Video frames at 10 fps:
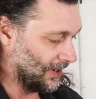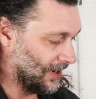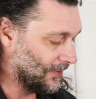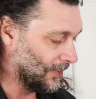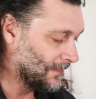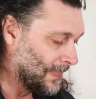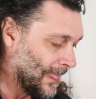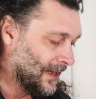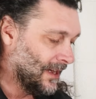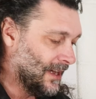around everywhere.
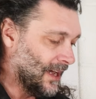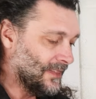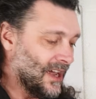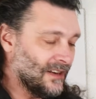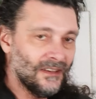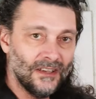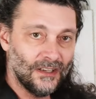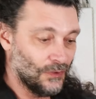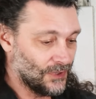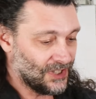And then
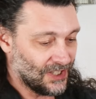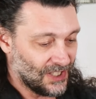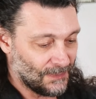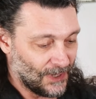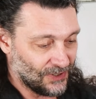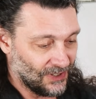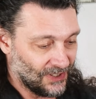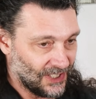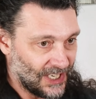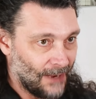you would just get these special
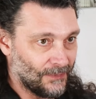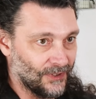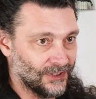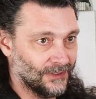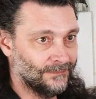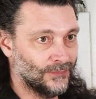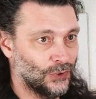little adapters.